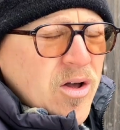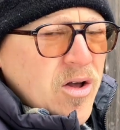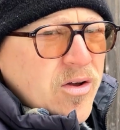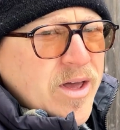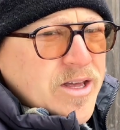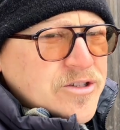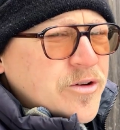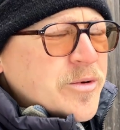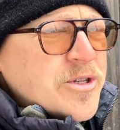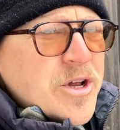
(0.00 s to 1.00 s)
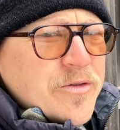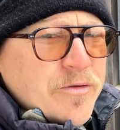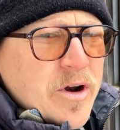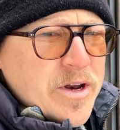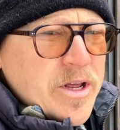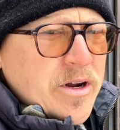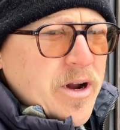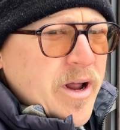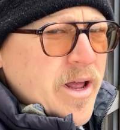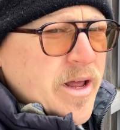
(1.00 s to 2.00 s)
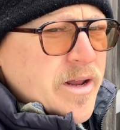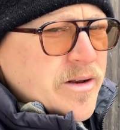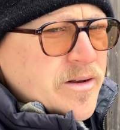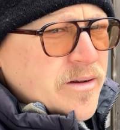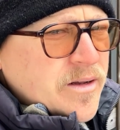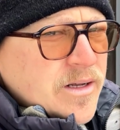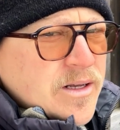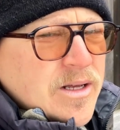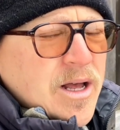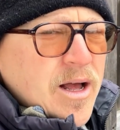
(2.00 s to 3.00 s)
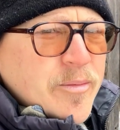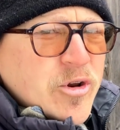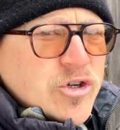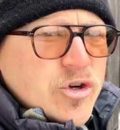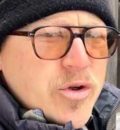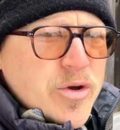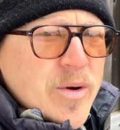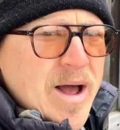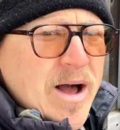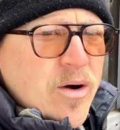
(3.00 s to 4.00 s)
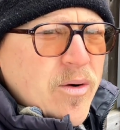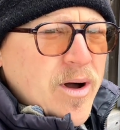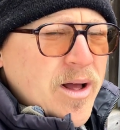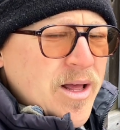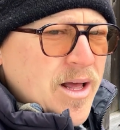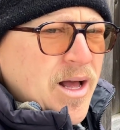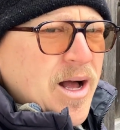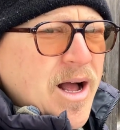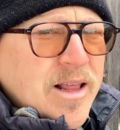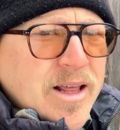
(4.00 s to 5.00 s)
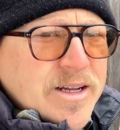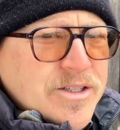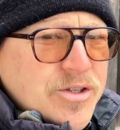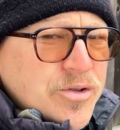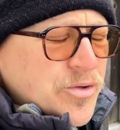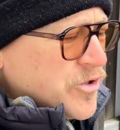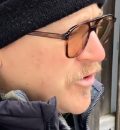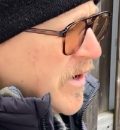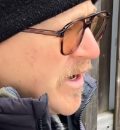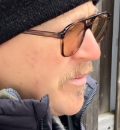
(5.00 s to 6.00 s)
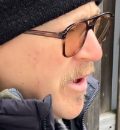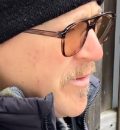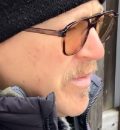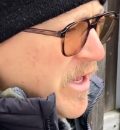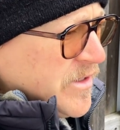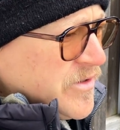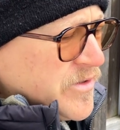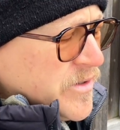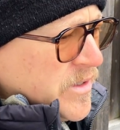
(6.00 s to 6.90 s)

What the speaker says: Okay, so I'm just out front here and I'm going to show you how I like to string up my beds.